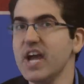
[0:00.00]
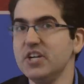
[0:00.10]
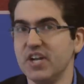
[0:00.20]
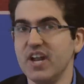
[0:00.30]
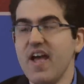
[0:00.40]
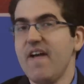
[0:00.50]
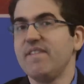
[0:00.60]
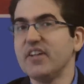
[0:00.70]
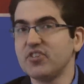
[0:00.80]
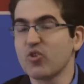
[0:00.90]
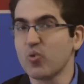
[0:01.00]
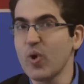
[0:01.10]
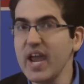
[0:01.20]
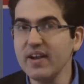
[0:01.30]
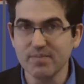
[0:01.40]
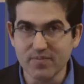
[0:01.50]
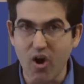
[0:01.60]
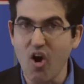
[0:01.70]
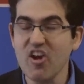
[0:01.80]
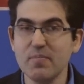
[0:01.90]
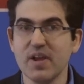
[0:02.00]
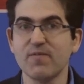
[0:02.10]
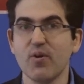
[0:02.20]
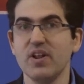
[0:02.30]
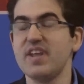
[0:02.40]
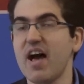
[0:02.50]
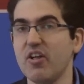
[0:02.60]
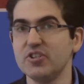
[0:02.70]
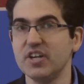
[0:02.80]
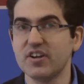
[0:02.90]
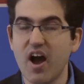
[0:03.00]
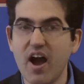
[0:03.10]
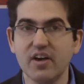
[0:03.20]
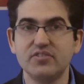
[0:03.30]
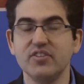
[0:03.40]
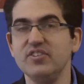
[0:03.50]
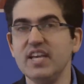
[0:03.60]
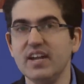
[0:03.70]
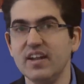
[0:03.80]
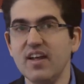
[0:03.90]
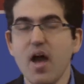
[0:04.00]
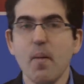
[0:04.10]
engine. That's a great argument for an intelligent cause that's needed,